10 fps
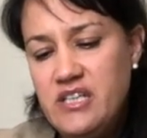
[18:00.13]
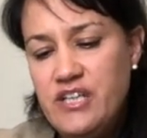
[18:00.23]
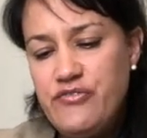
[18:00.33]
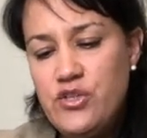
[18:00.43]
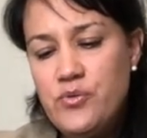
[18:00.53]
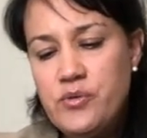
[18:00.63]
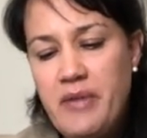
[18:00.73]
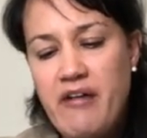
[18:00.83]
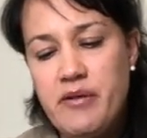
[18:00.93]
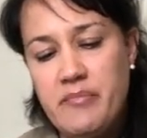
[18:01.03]
If you will
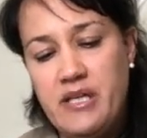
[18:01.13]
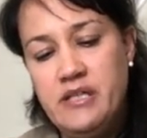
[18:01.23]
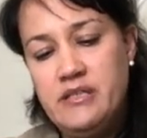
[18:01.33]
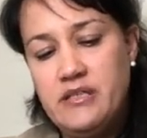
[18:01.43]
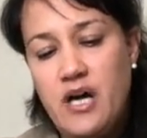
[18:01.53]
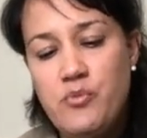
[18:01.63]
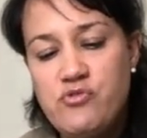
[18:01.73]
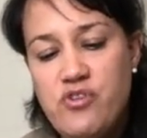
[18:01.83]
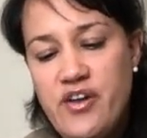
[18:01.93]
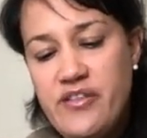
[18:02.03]
marry me, I
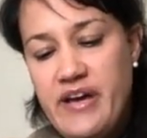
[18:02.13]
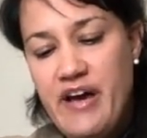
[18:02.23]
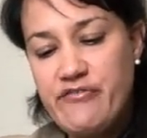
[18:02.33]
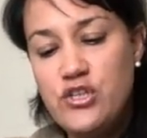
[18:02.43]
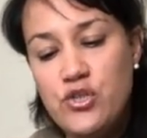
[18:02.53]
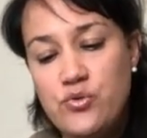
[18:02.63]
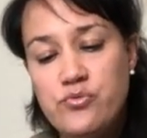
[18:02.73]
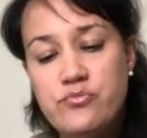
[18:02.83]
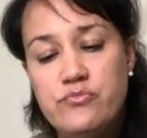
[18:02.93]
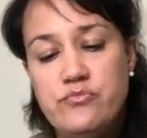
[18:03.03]
would rather have you
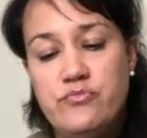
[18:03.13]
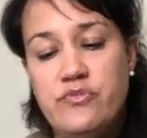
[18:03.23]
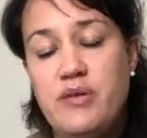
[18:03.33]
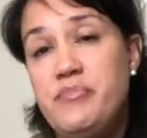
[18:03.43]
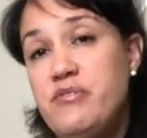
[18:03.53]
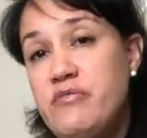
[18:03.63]
than be